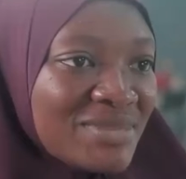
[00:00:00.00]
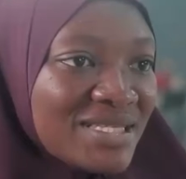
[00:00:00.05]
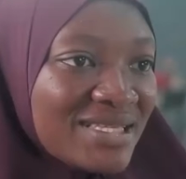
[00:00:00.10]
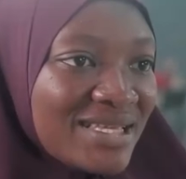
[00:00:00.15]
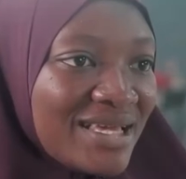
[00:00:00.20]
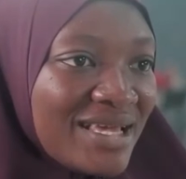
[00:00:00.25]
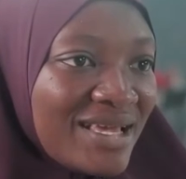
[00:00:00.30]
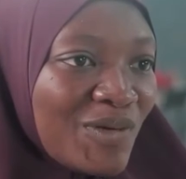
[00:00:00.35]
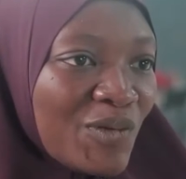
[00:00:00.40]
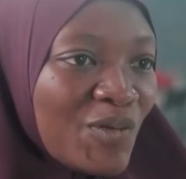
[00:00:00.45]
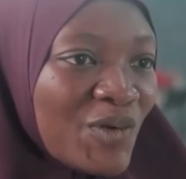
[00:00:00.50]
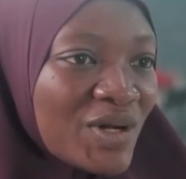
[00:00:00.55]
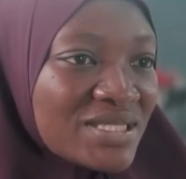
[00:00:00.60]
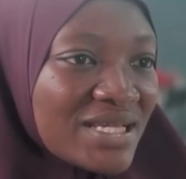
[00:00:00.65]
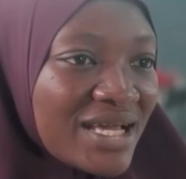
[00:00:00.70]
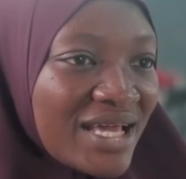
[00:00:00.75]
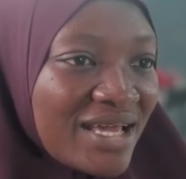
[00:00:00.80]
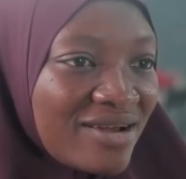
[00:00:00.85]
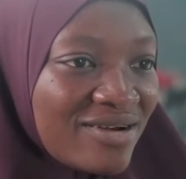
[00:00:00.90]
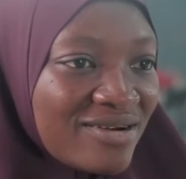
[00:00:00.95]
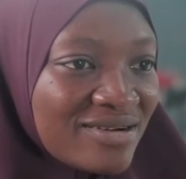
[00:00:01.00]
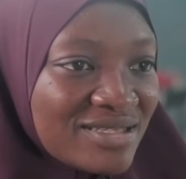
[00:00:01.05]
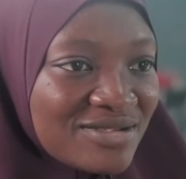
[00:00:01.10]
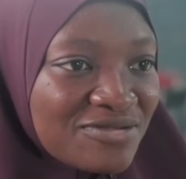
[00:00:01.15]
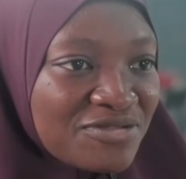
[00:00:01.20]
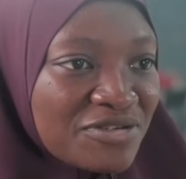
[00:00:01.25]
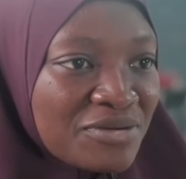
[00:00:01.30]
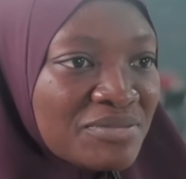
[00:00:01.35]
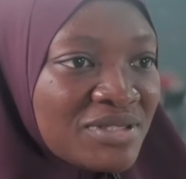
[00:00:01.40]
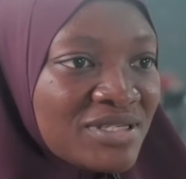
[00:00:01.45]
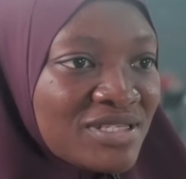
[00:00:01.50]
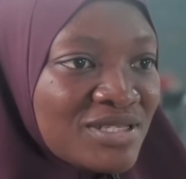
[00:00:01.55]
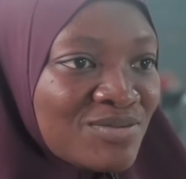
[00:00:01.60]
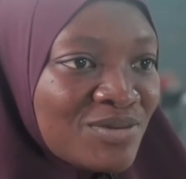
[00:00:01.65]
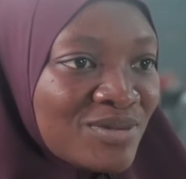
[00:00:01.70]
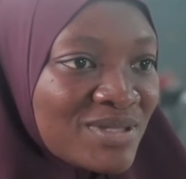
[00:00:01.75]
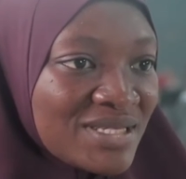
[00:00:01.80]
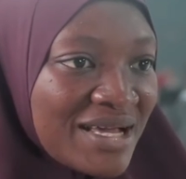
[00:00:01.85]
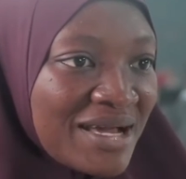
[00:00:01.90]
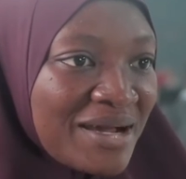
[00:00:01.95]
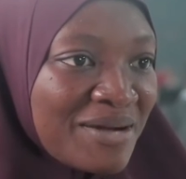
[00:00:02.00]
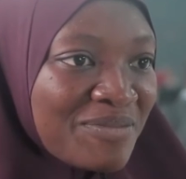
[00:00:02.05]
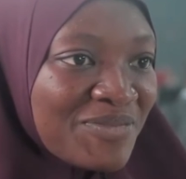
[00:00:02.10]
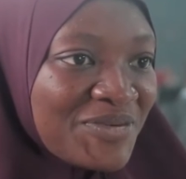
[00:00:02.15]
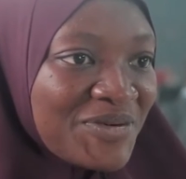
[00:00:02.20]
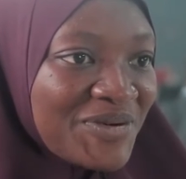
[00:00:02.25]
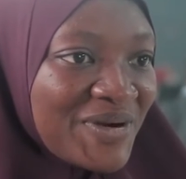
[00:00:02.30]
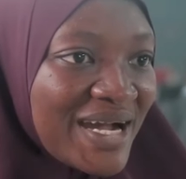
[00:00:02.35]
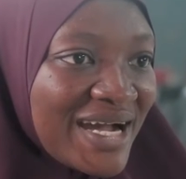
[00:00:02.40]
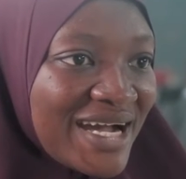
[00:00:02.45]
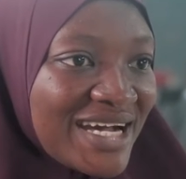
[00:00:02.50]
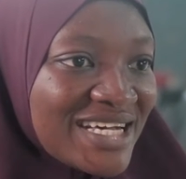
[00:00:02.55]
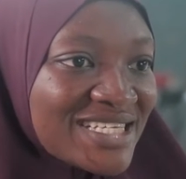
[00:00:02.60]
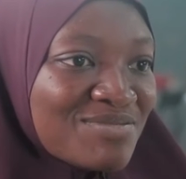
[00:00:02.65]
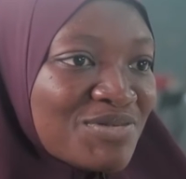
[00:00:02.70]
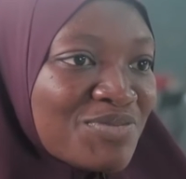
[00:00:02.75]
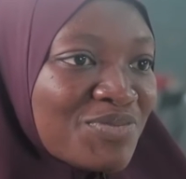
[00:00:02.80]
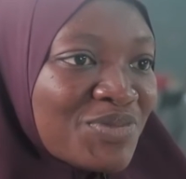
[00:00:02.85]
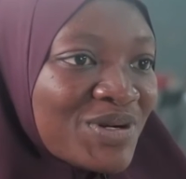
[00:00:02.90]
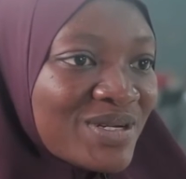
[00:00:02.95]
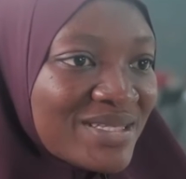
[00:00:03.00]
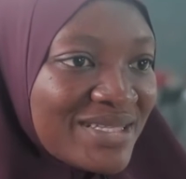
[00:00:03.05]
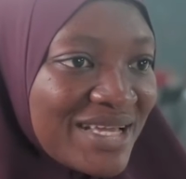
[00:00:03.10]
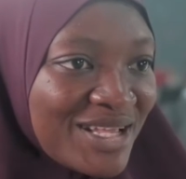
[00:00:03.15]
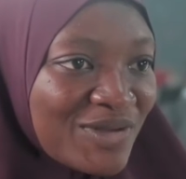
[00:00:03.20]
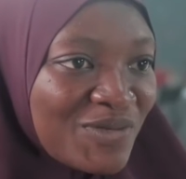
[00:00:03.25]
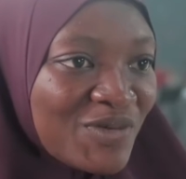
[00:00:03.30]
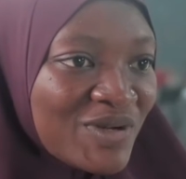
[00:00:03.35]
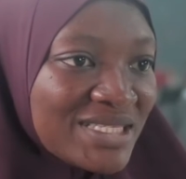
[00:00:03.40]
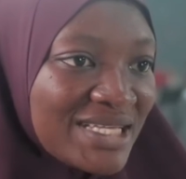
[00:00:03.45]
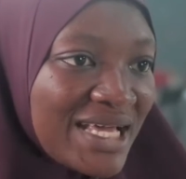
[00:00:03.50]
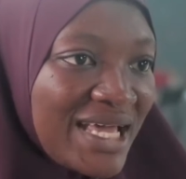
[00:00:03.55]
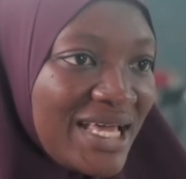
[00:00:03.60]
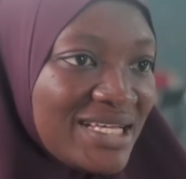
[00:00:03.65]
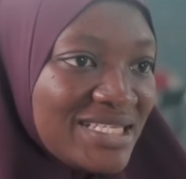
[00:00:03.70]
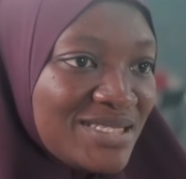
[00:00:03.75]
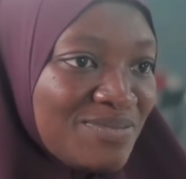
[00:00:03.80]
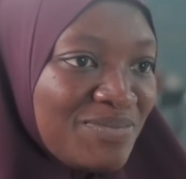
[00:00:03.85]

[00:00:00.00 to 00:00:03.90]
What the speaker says: Let me say, what I got from this bootcamp has been more than what I